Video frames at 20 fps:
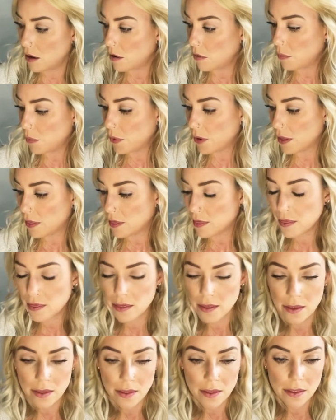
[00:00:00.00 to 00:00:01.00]

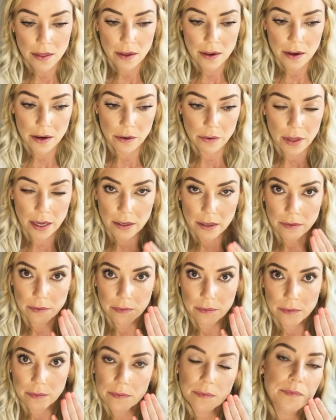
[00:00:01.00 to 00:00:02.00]
with, that
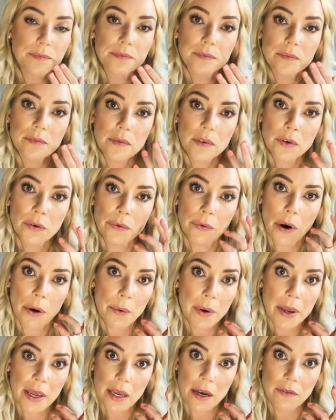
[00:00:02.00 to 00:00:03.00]

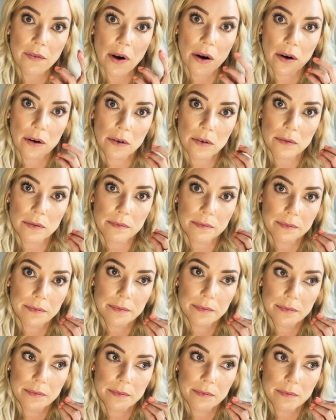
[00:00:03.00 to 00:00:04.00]
growing of our
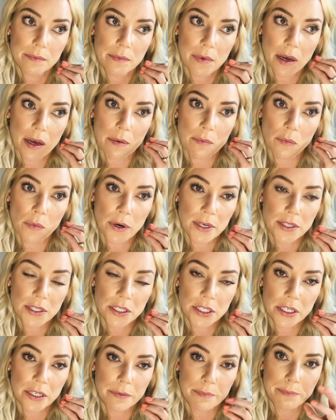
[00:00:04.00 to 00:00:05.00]

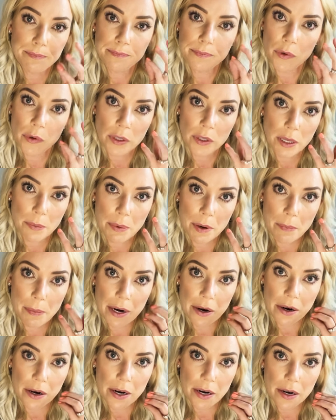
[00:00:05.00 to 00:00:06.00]
moisture or lipid
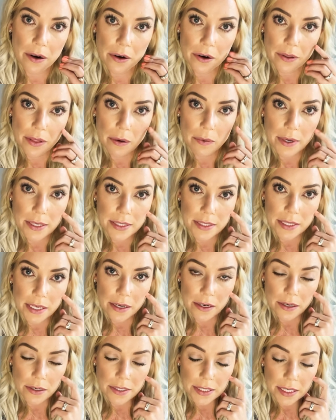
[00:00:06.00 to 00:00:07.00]
barrier that we see
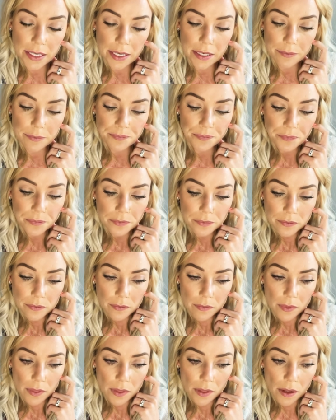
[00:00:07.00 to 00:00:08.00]
in our skin.
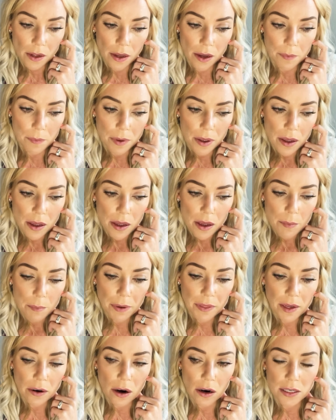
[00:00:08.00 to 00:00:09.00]

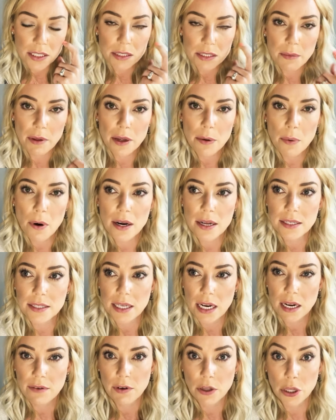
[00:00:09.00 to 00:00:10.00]
But there are some other products
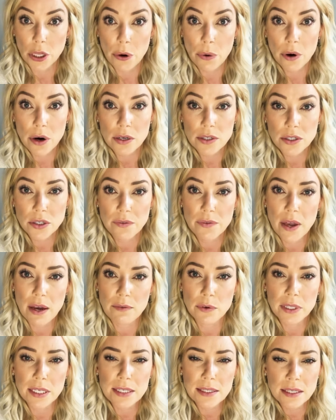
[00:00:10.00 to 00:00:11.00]
that have a lower, so if you have
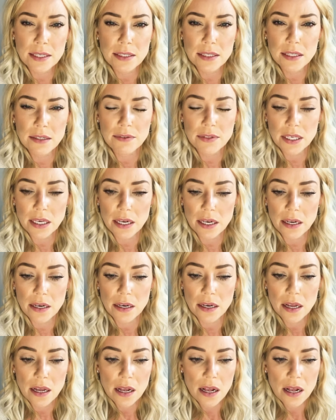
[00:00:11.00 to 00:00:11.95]
really sensitive skin,